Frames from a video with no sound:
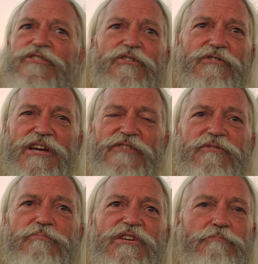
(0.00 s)
You don't have
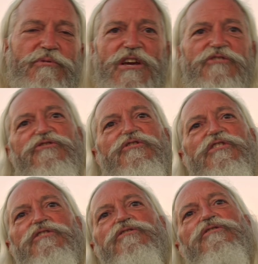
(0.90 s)
to be a
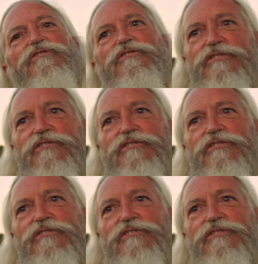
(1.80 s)
PhD